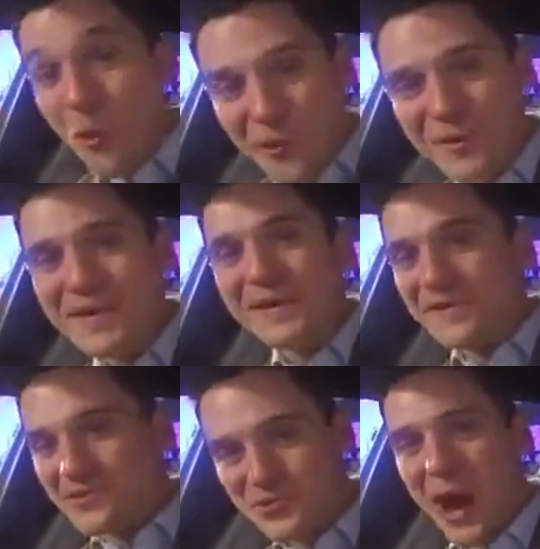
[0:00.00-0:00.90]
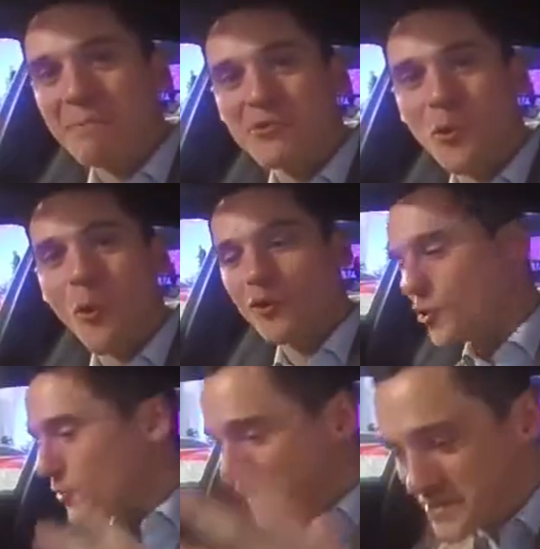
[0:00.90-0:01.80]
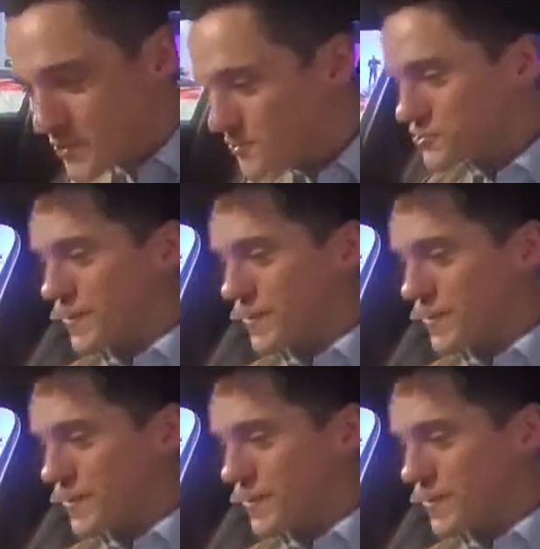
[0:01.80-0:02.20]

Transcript: Don't worry, he didn't drop the award, no nicks, no